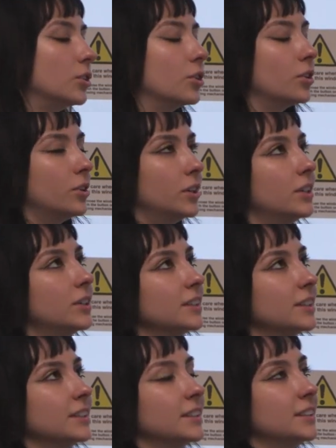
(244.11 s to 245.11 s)

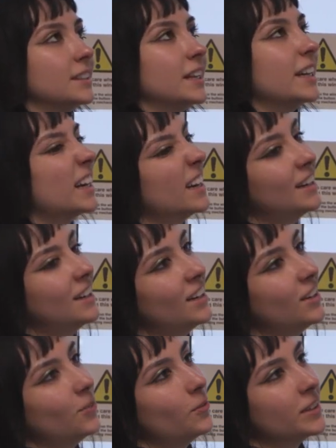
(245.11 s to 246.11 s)
girlhood, like
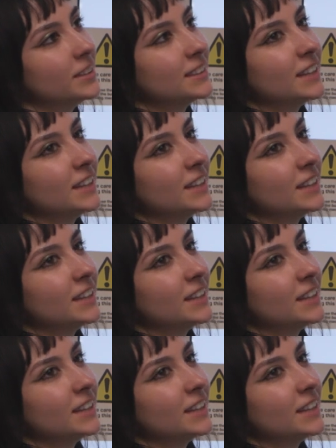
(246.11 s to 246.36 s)
what it's